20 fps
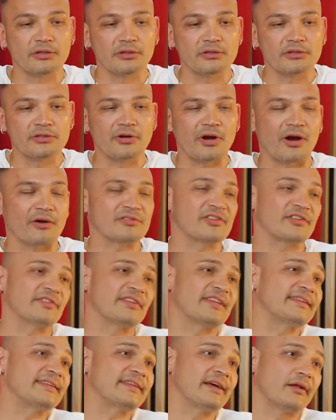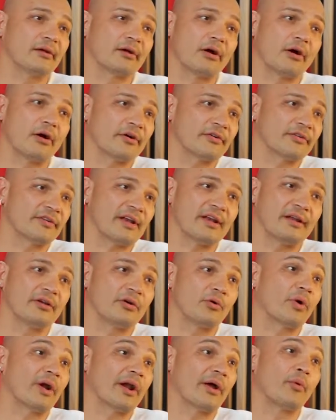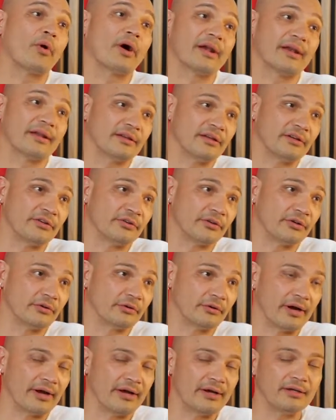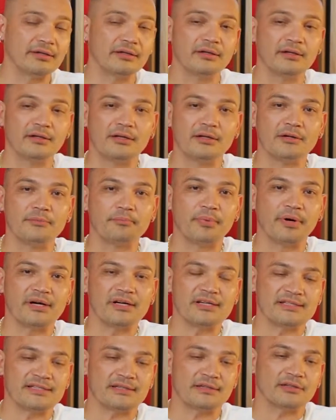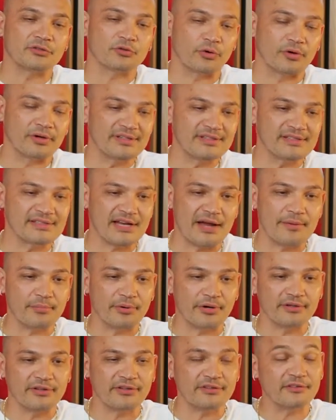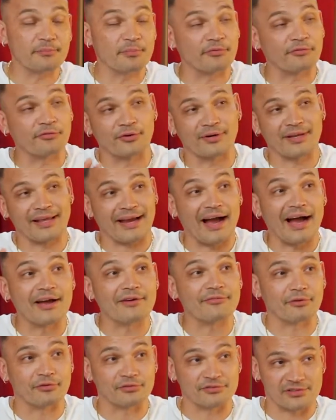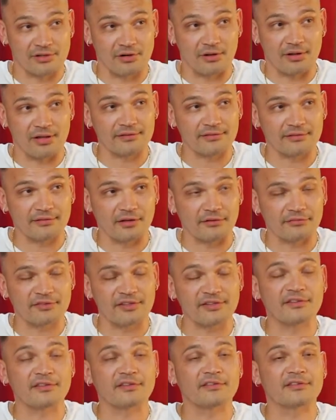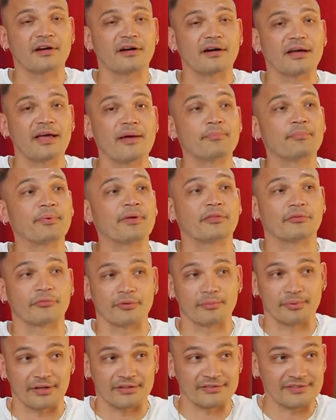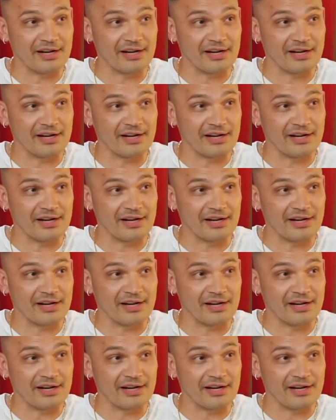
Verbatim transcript: you know, I was just detailing cars. I didn't know what I wanted to do, right? But during this time period, this is before like iPhones and all that stuff. This is MP3 players. I